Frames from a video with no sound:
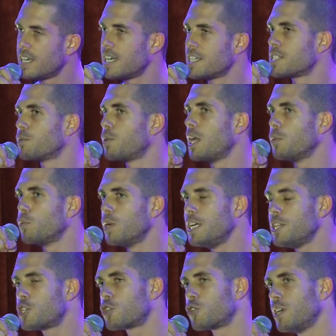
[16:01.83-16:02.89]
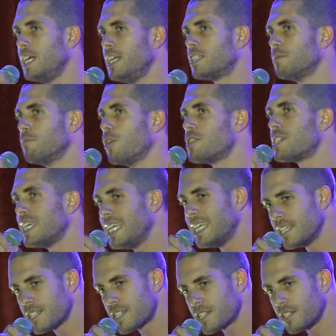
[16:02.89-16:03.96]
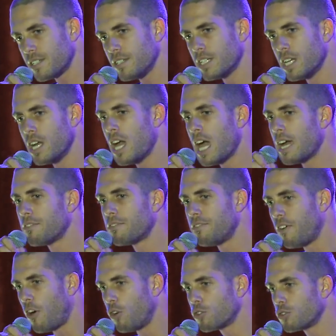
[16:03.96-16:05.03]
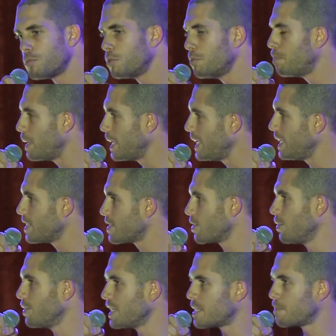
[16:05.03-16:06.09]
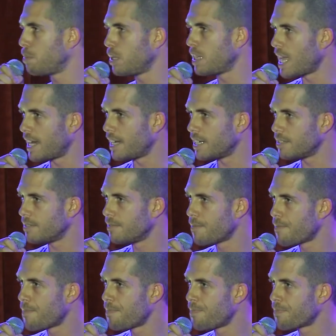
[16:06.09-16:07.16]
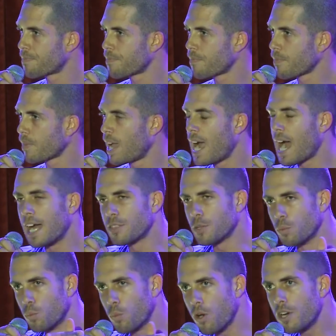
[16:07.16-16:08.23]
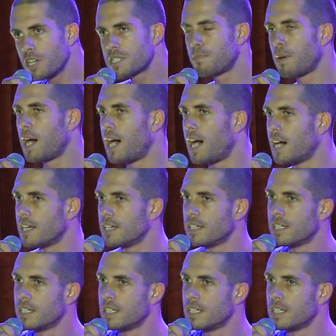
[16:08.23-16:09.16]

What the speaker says: as the way we treat the most innocent and vulnerable beings on this planet. And the worst part